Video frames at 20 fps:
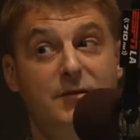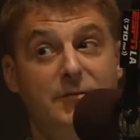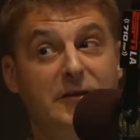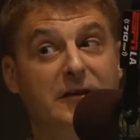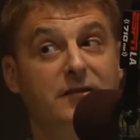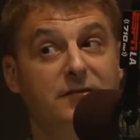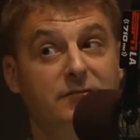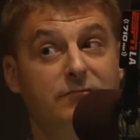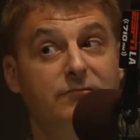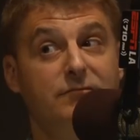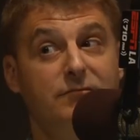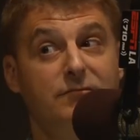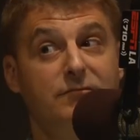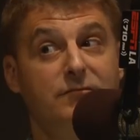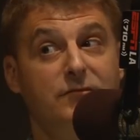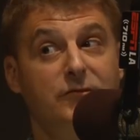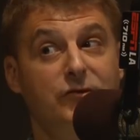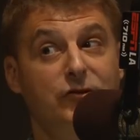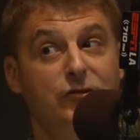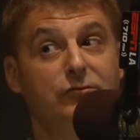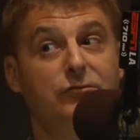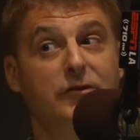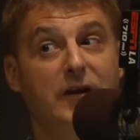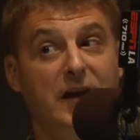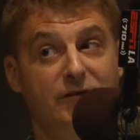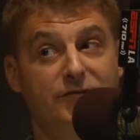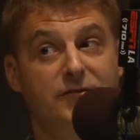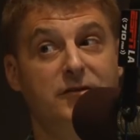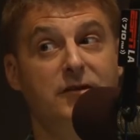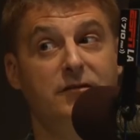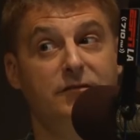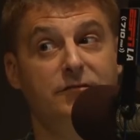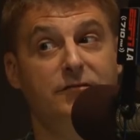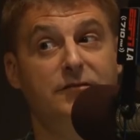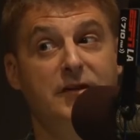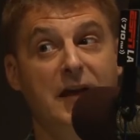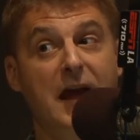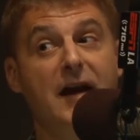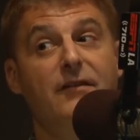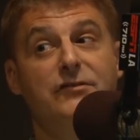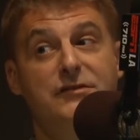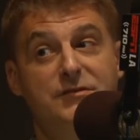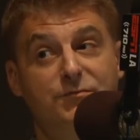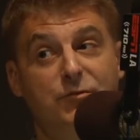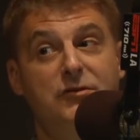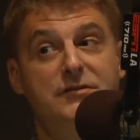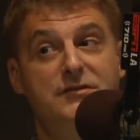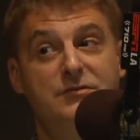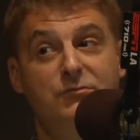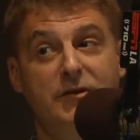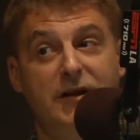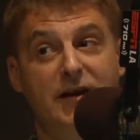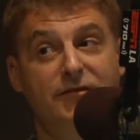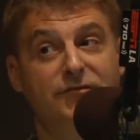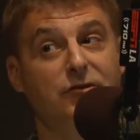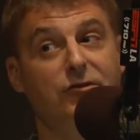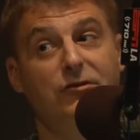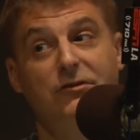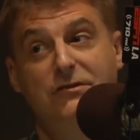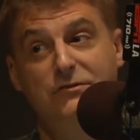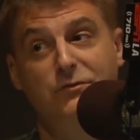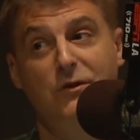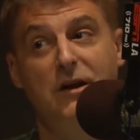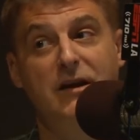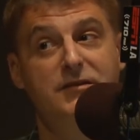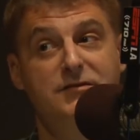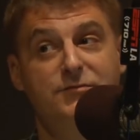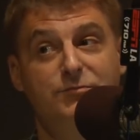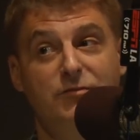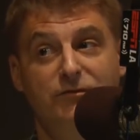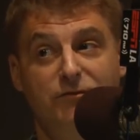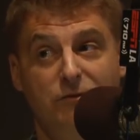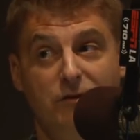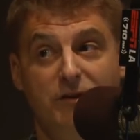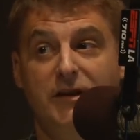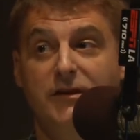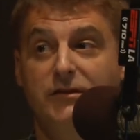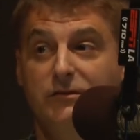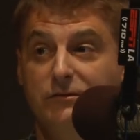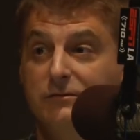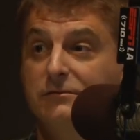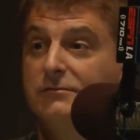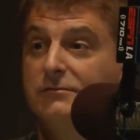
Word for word: I mean, you would have to. The average person would have to look twice before they knew